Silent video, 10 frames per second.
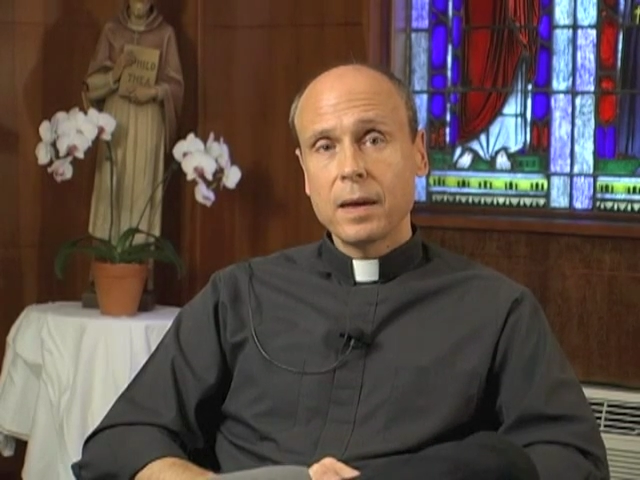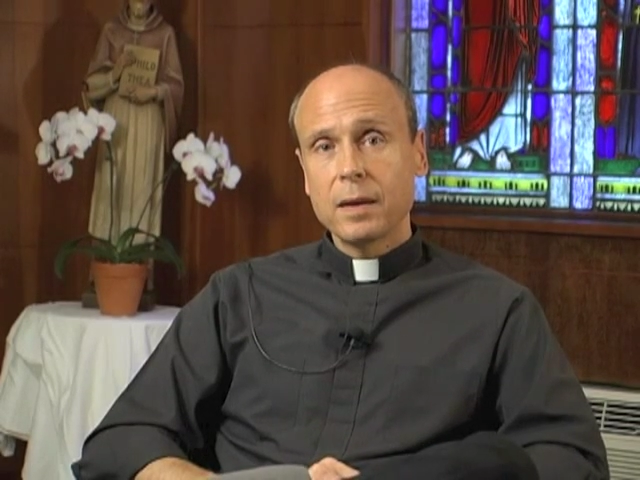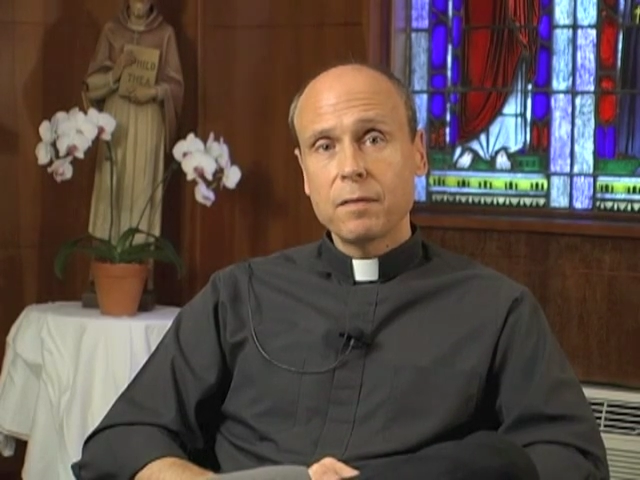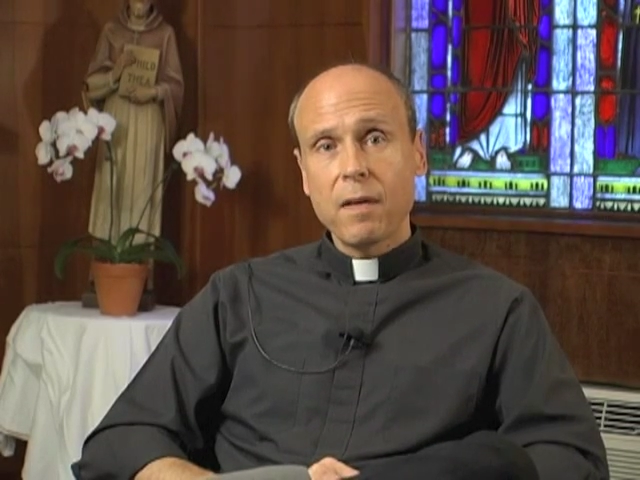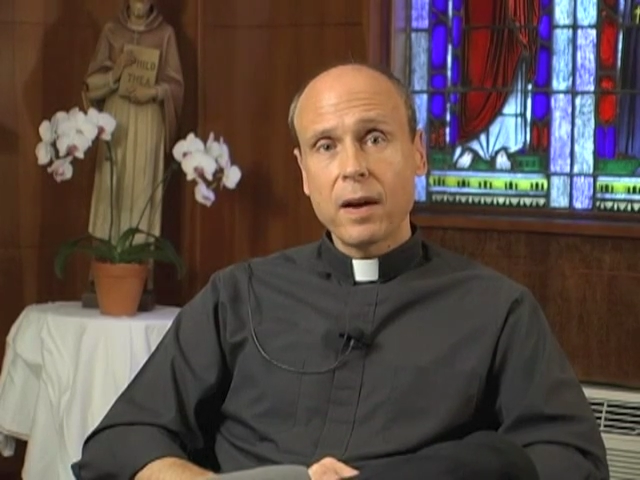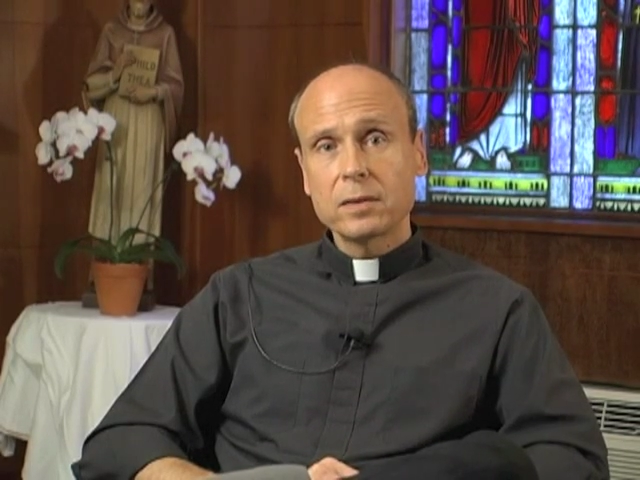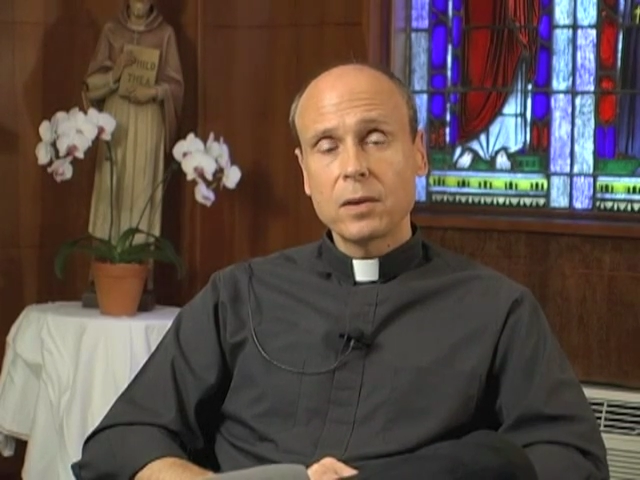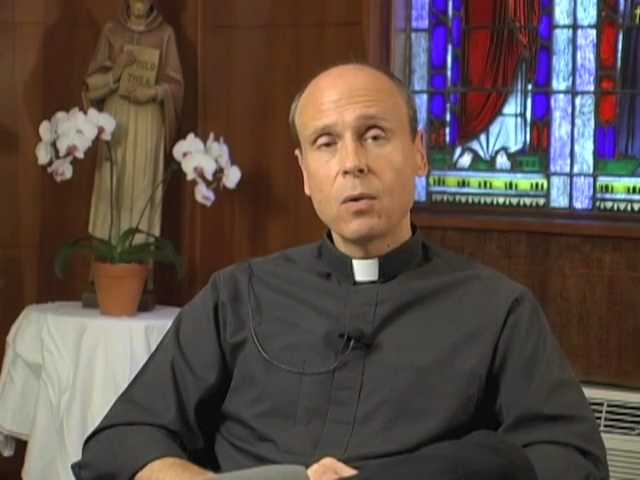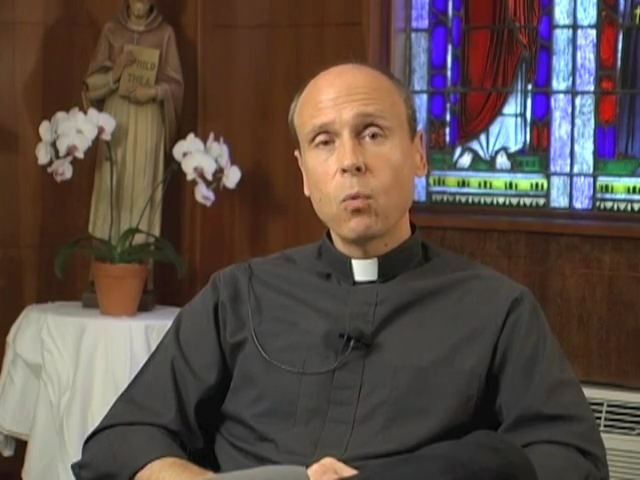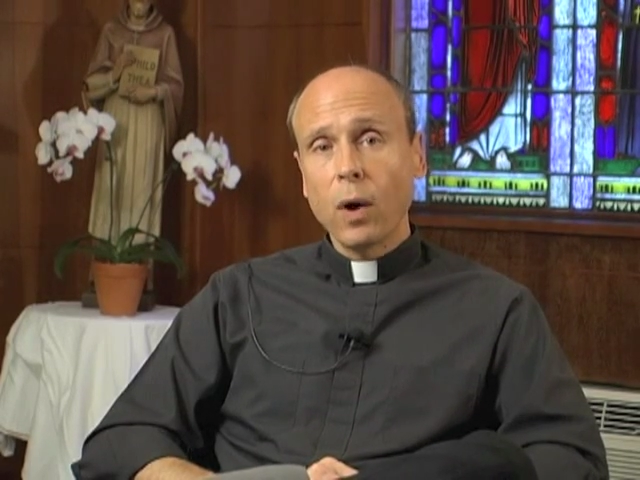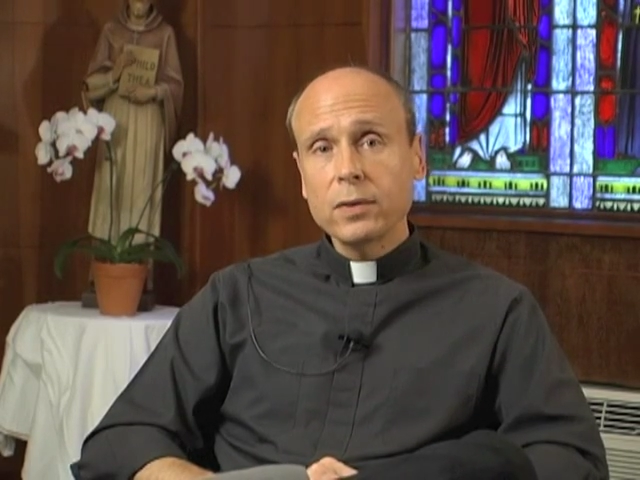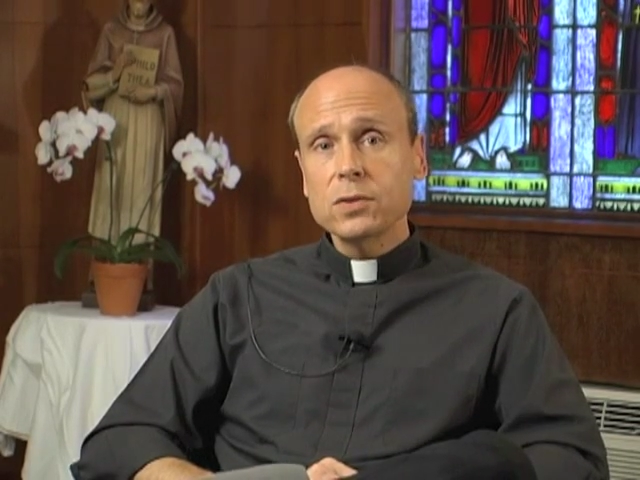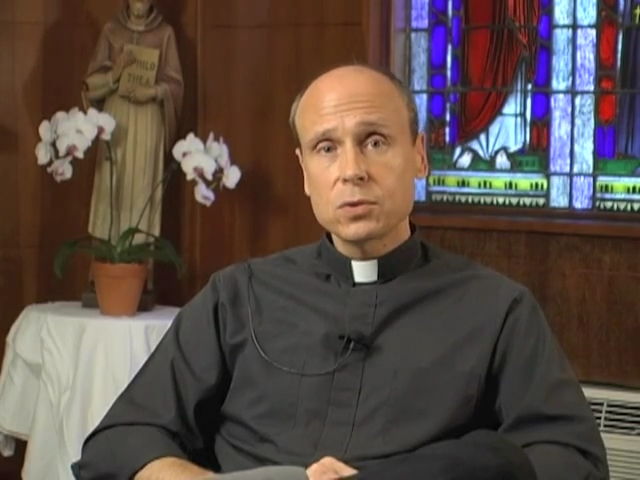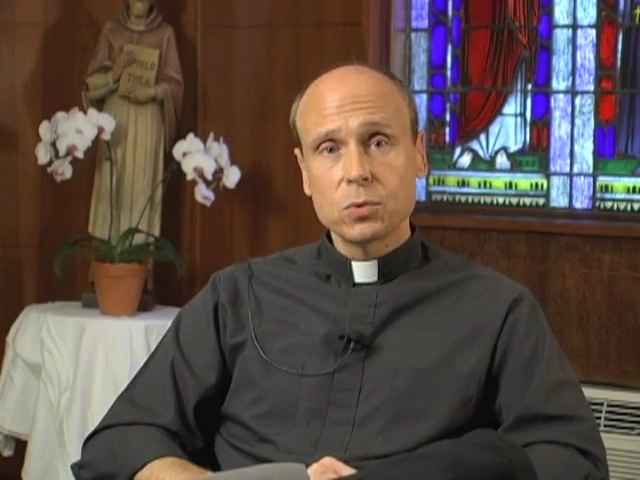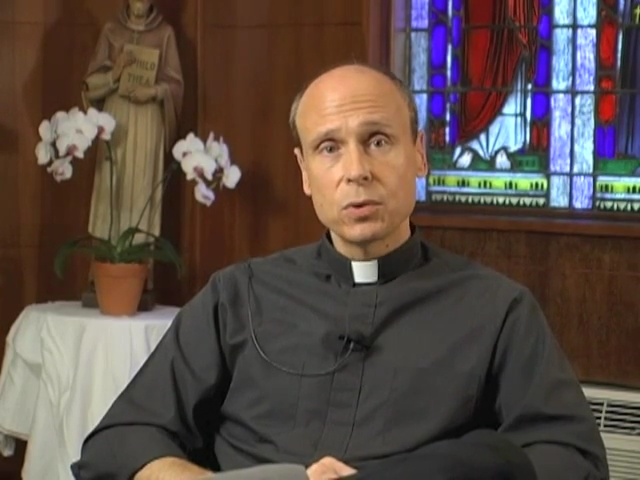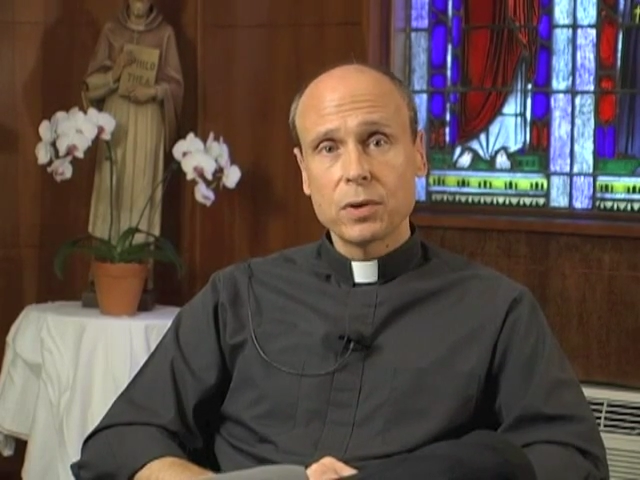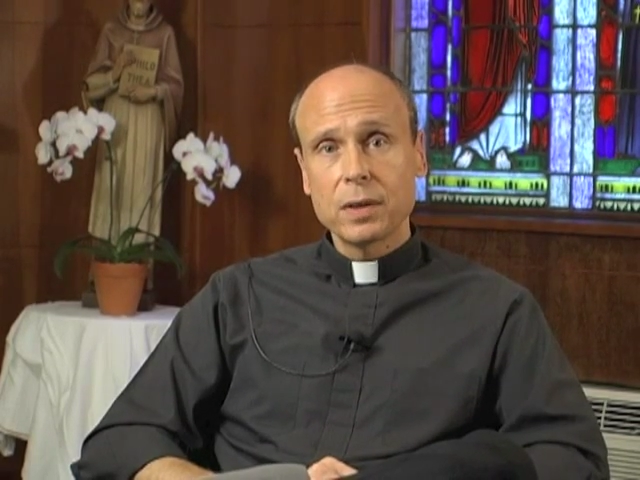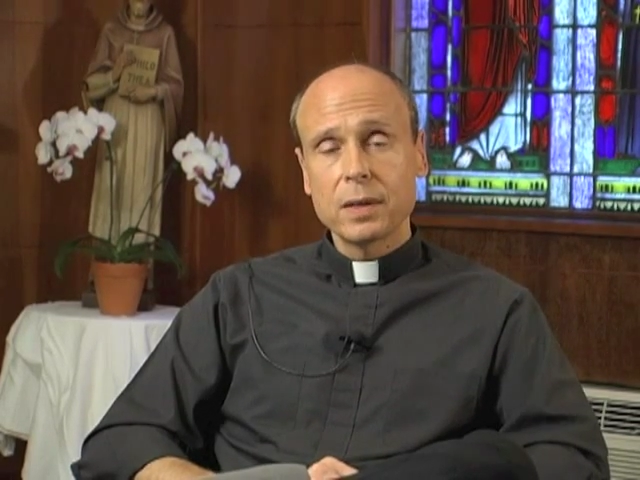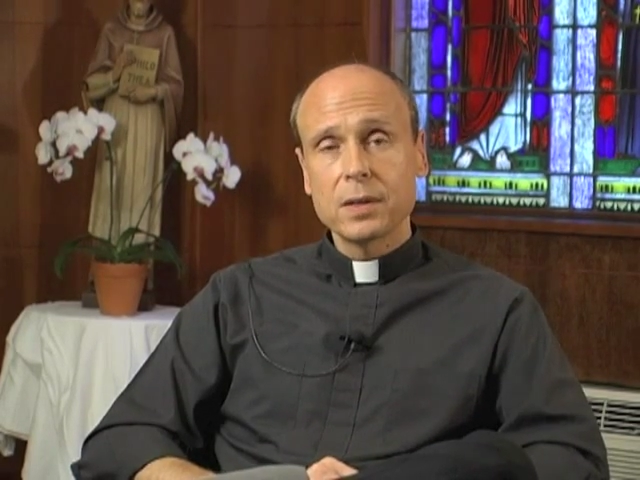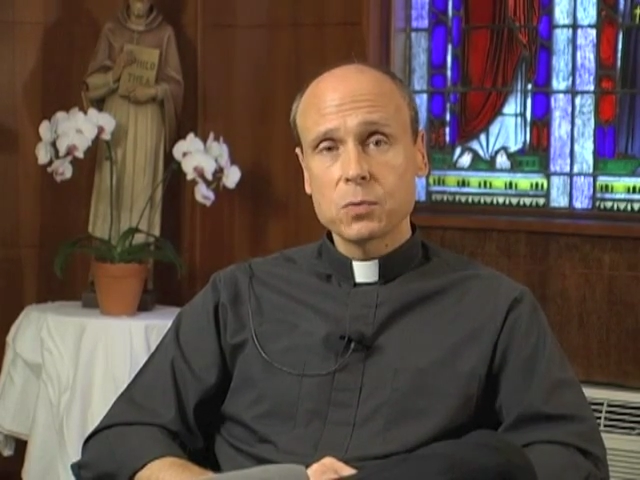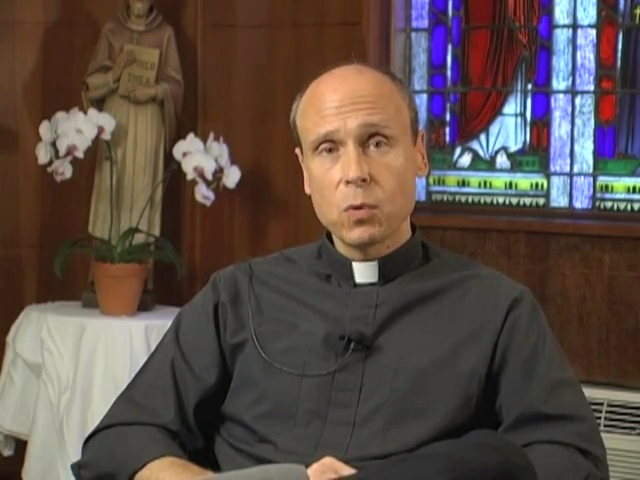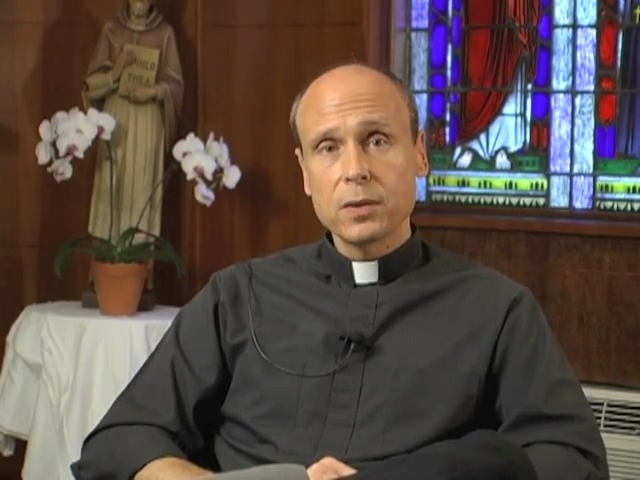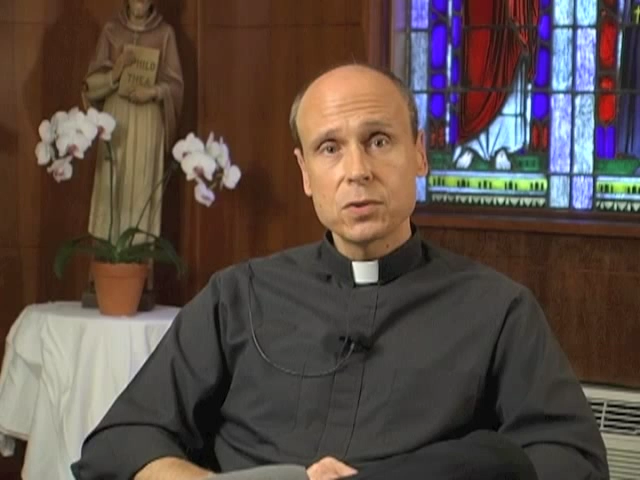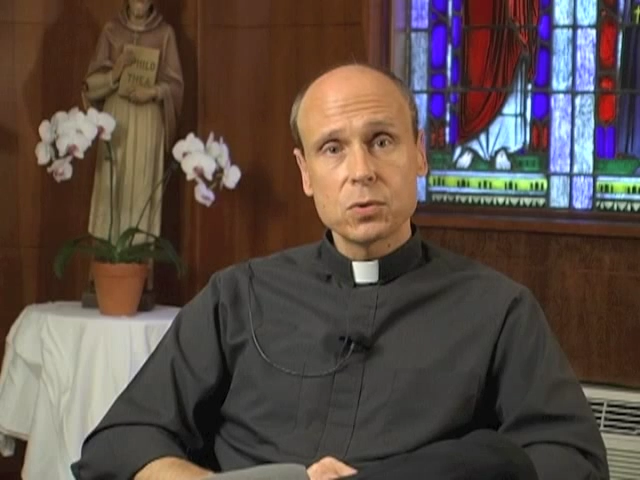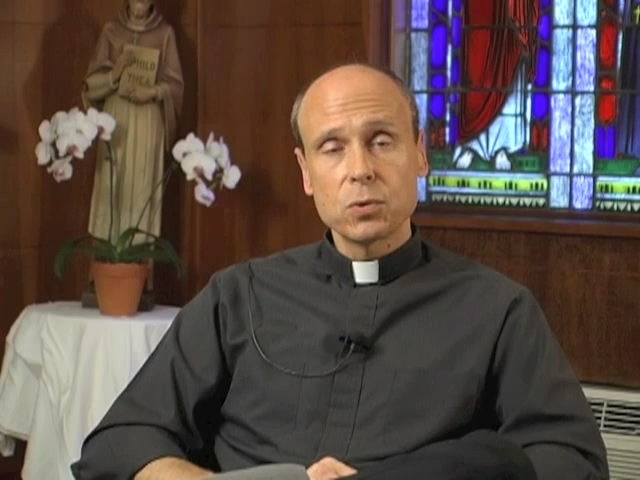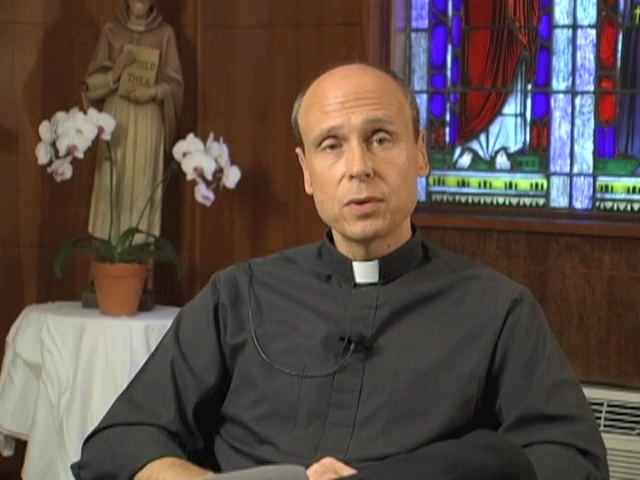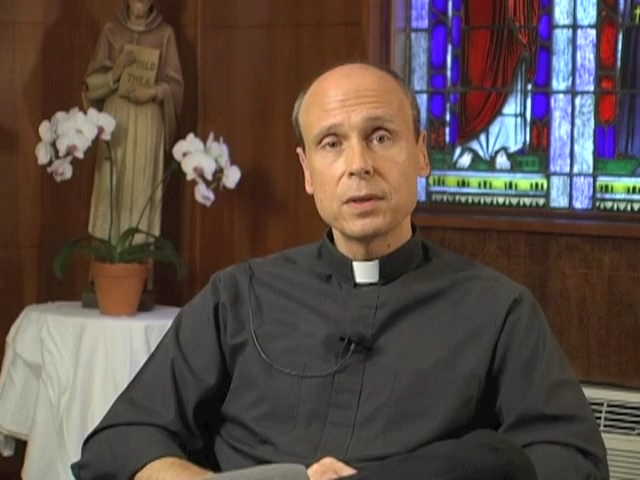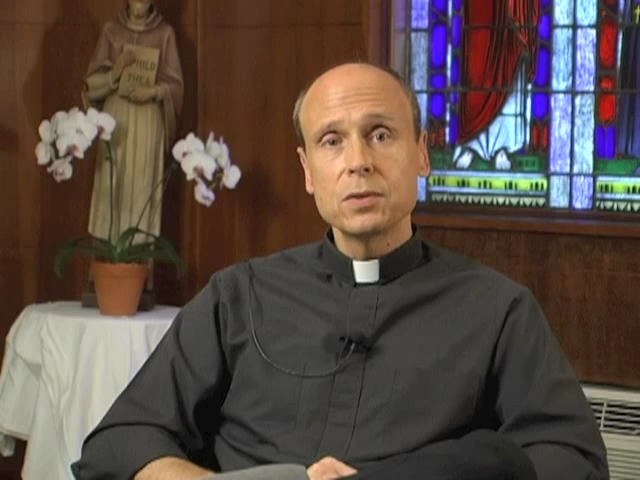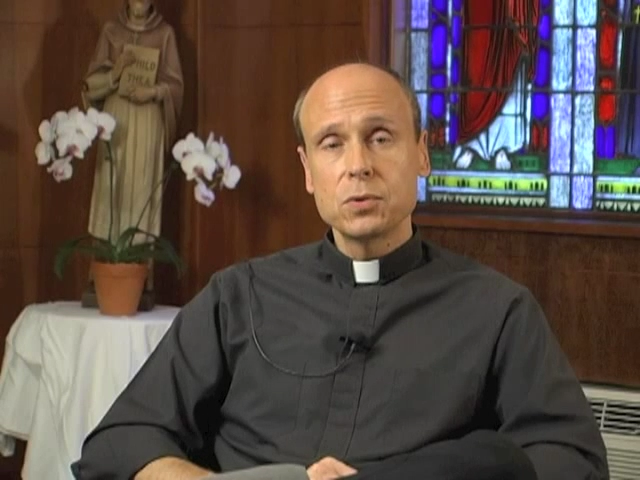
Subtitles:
In fact, one story is one story